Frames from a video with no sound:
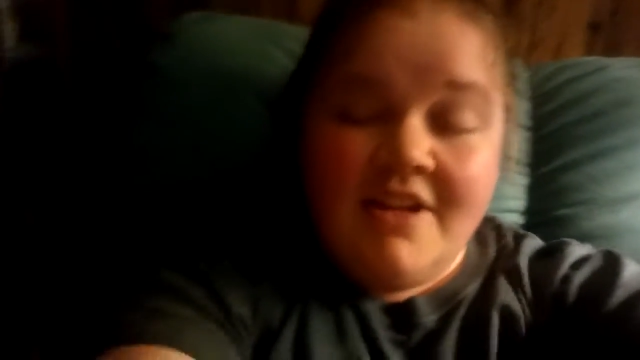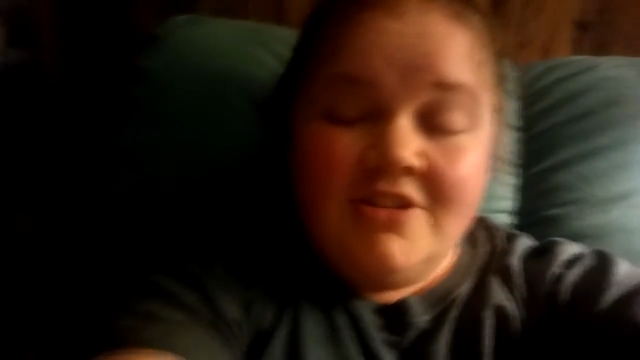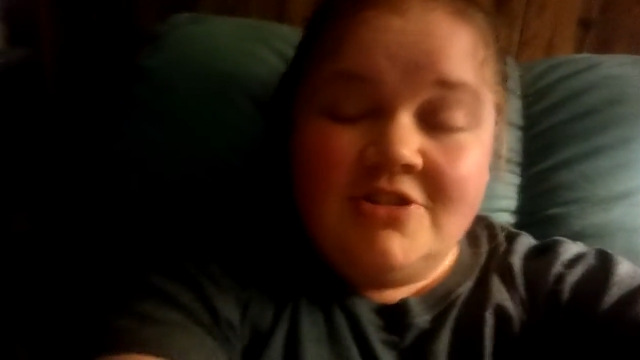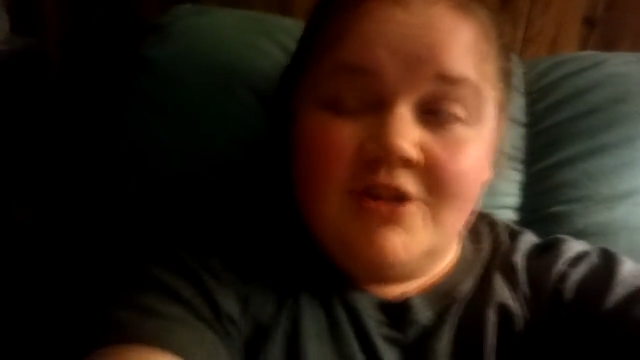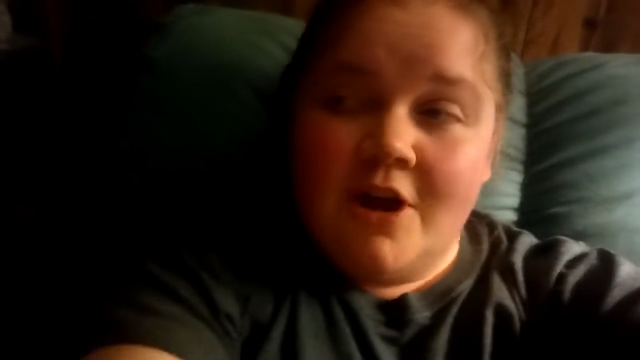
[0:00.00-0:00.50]

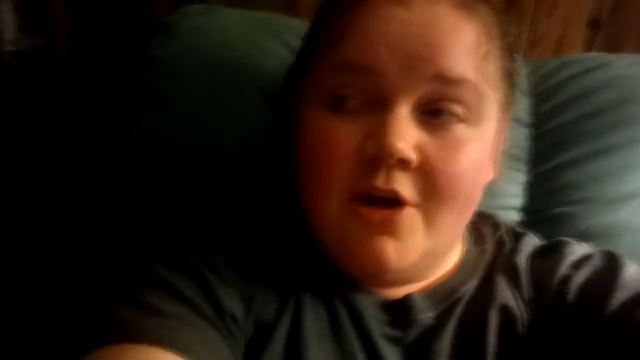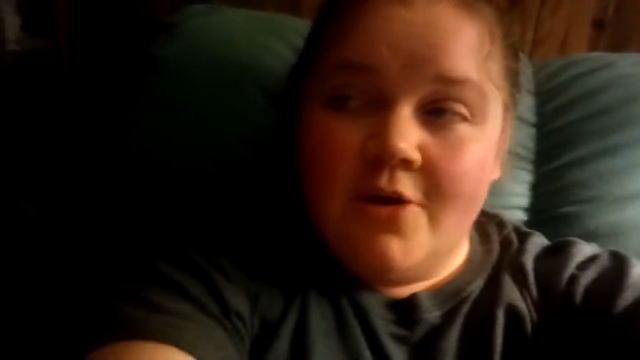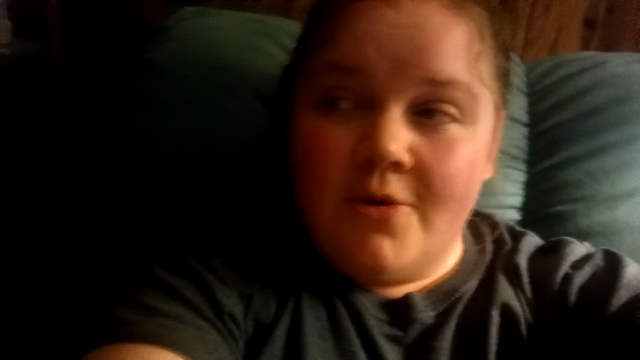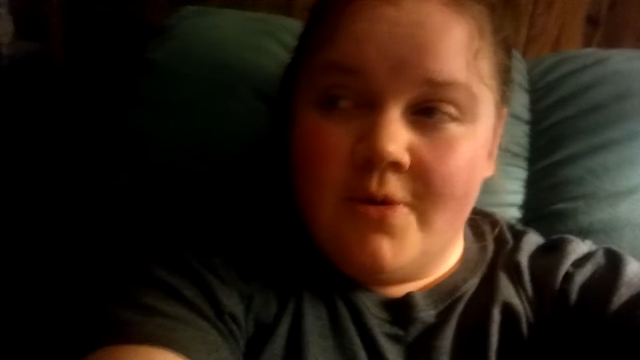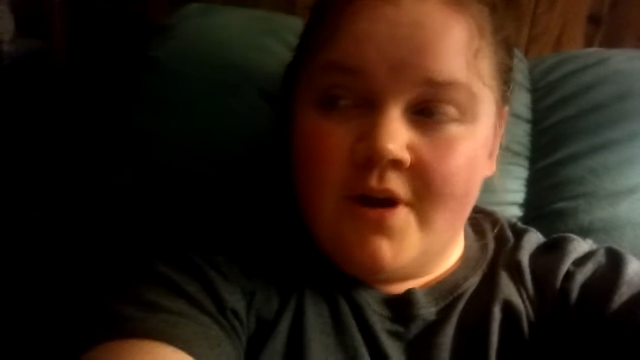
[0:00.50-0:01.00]

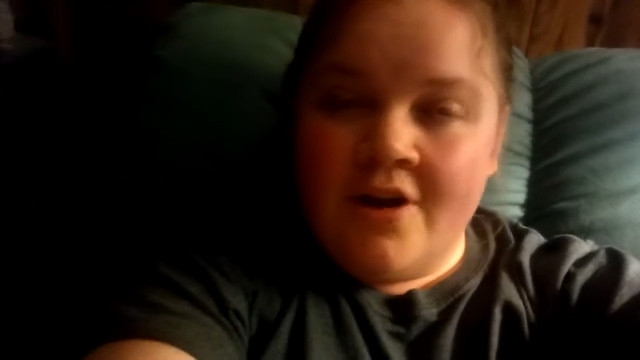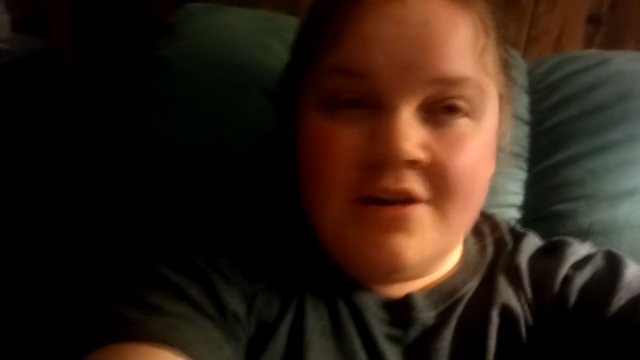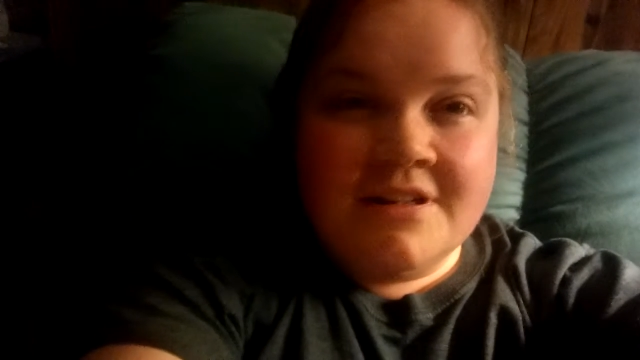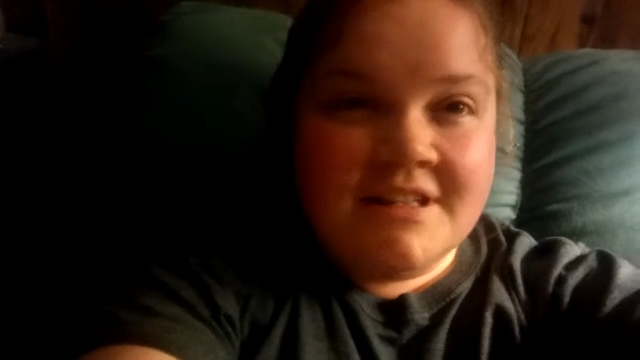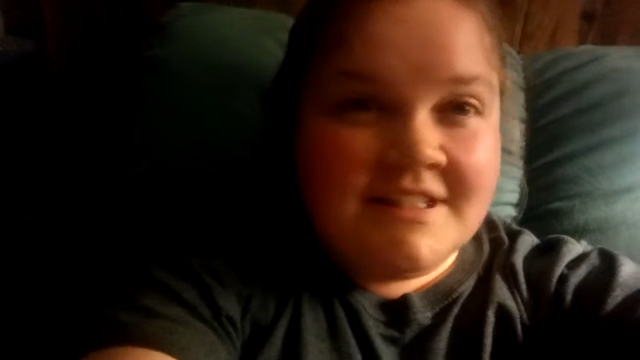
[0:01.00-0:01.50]
So
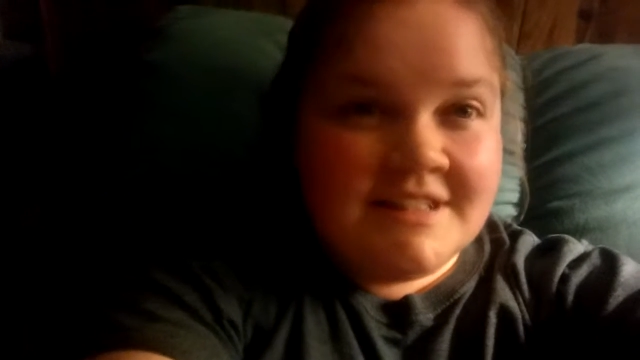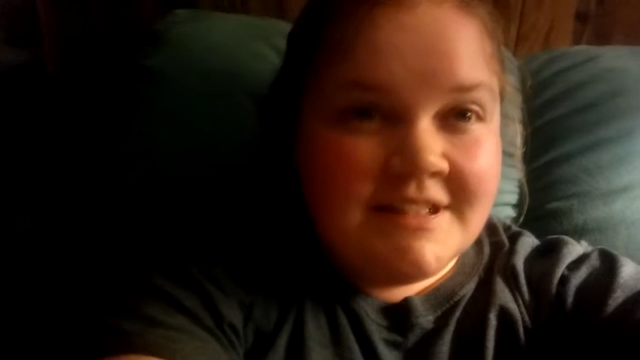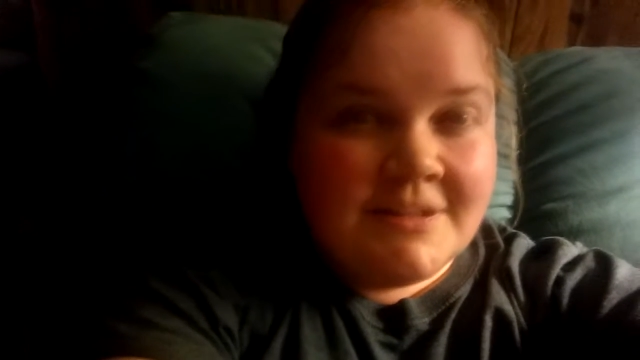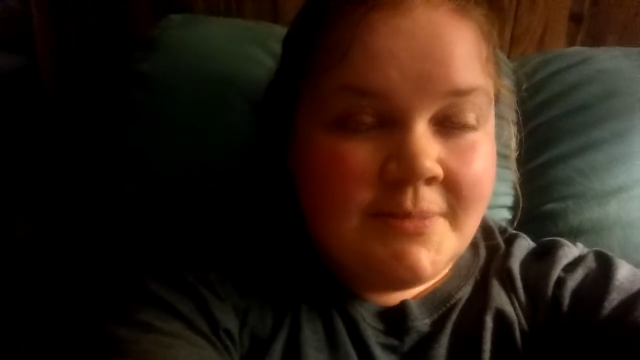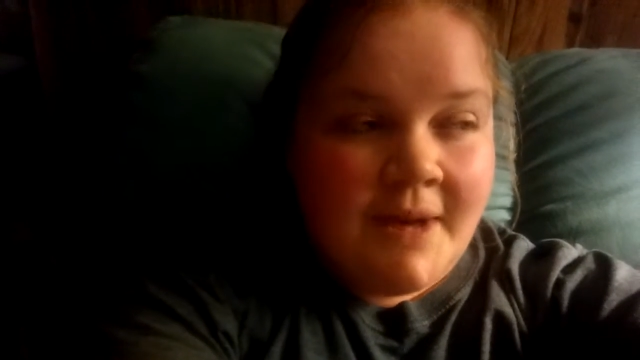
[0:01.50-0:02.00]
Heartless
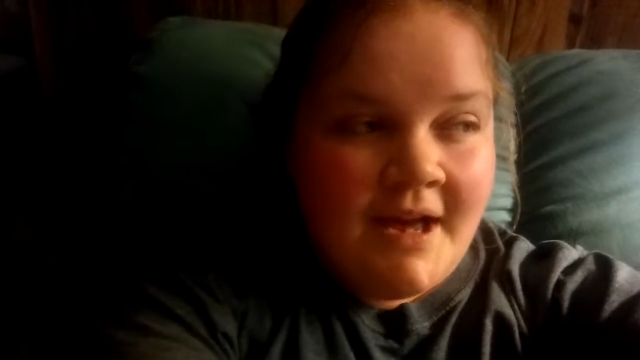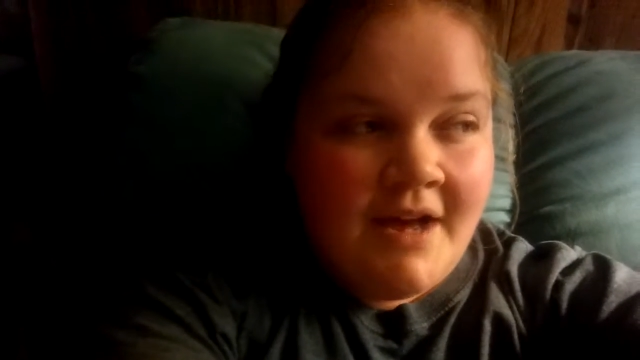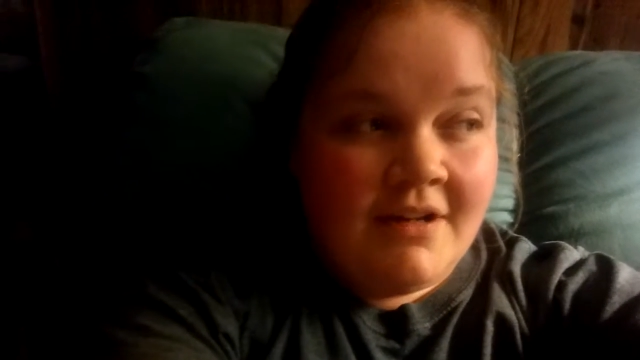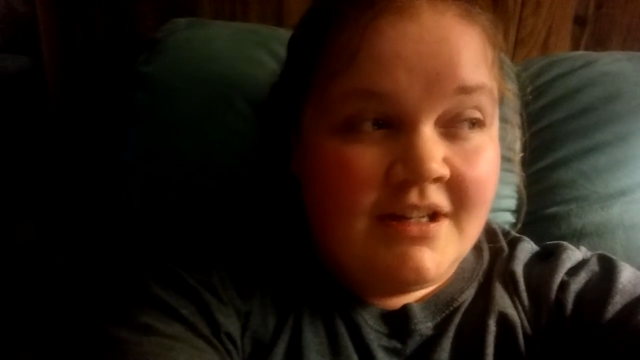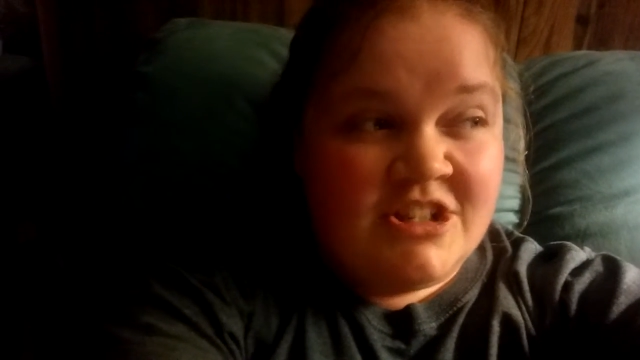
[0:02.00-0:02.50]
is
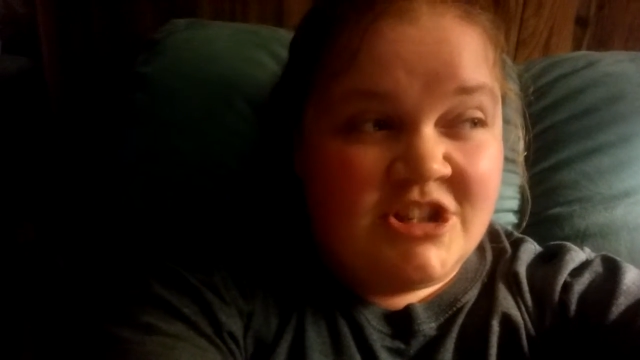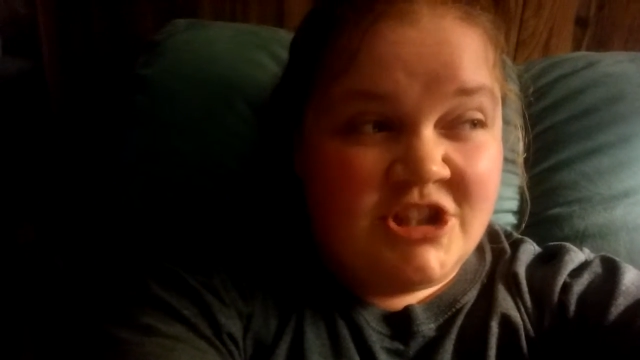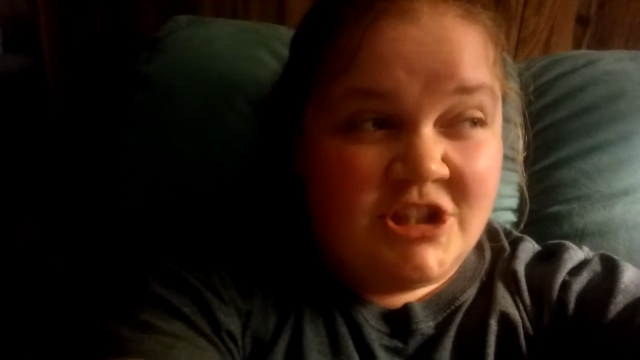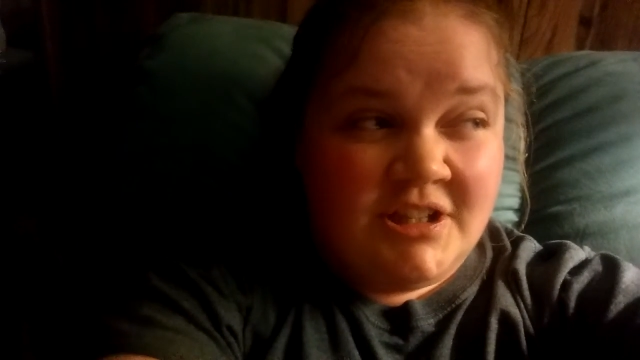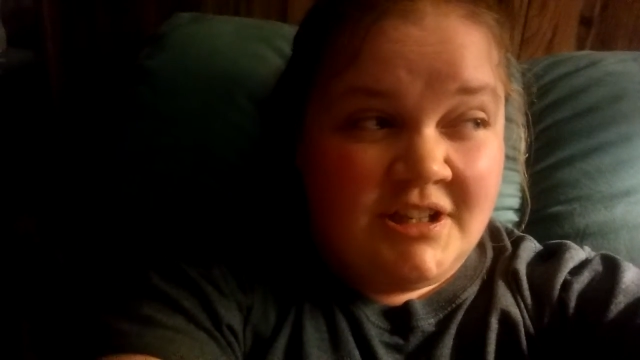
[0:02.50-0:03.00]
about, is
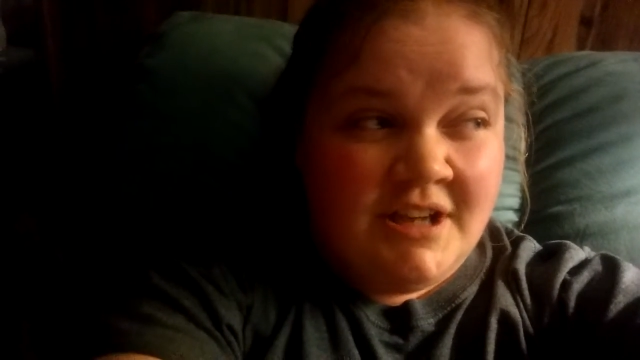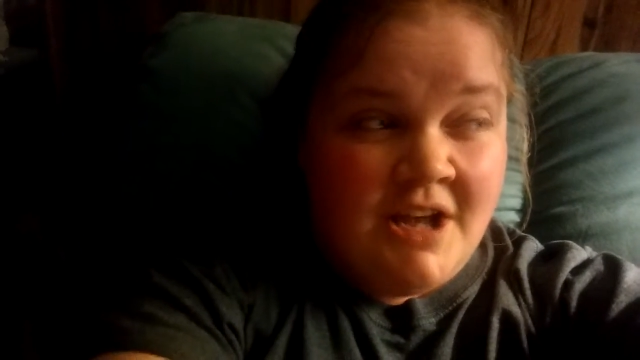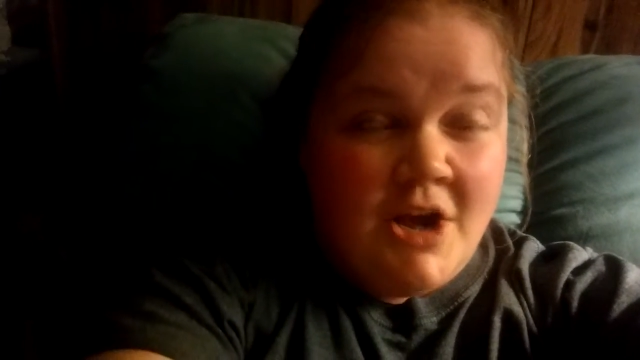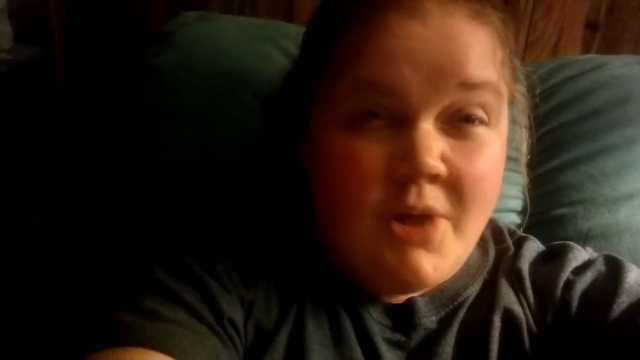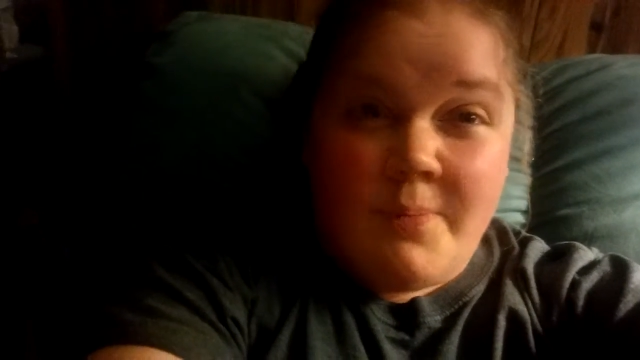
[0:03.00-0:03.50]
she
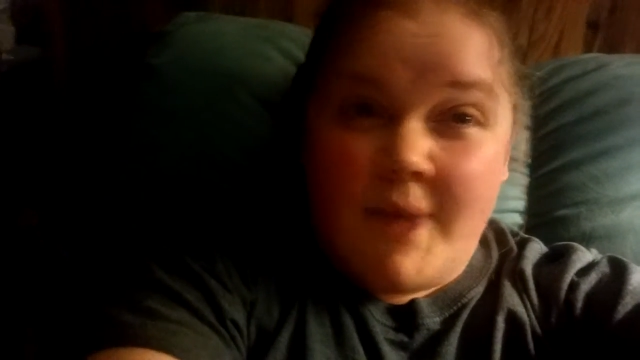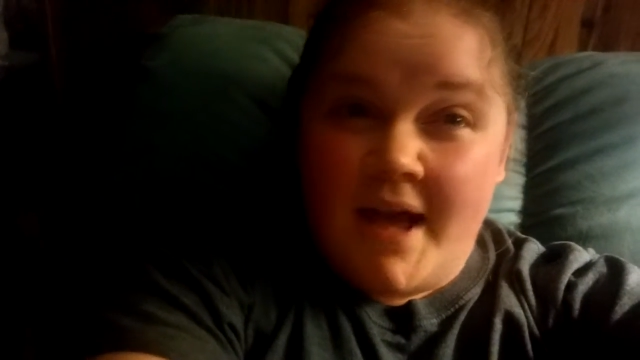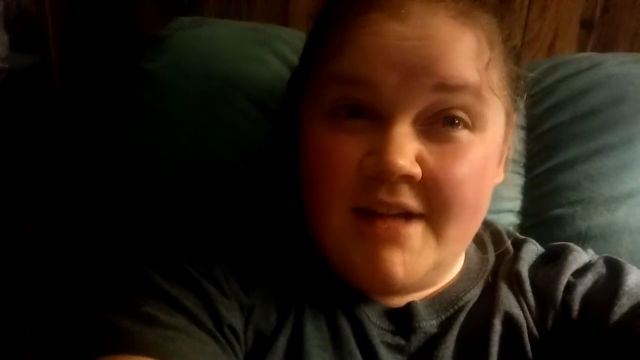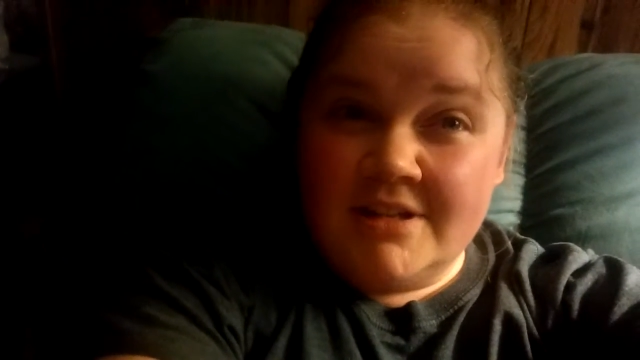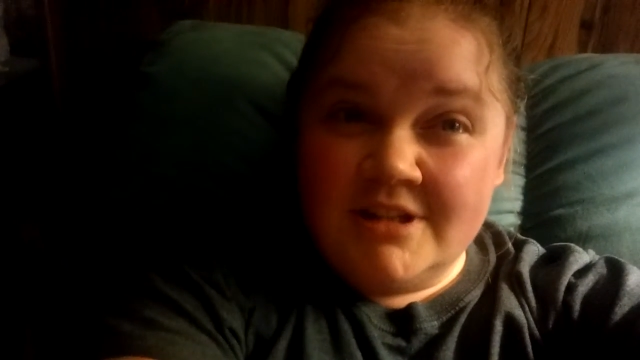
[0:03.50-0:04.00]

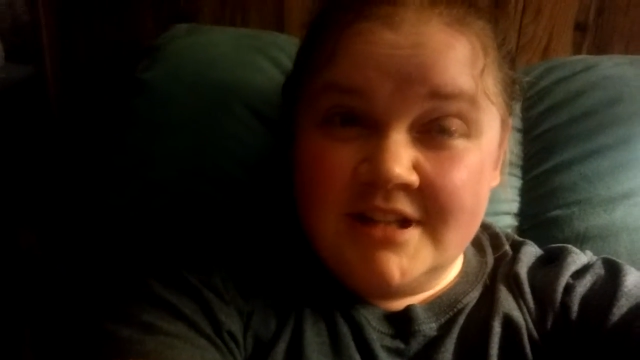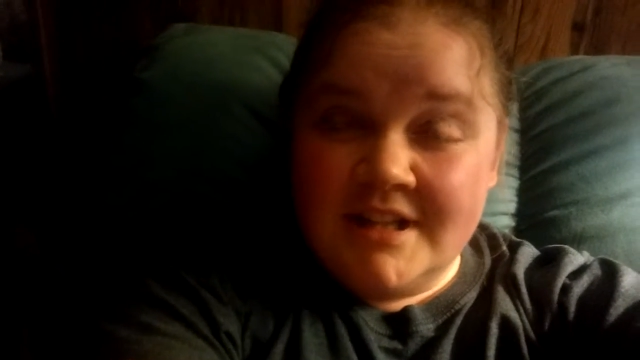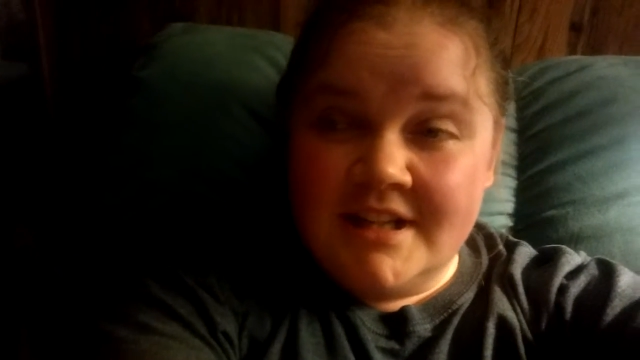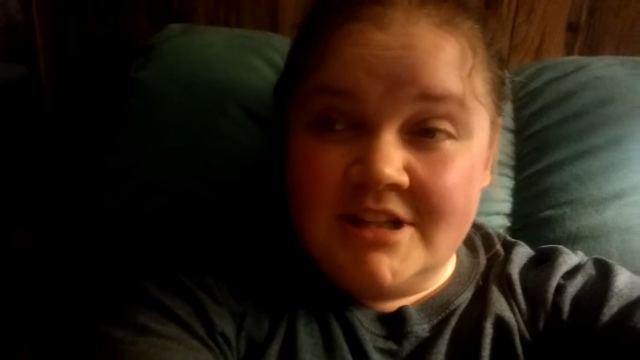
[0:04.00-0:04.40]
imagining it?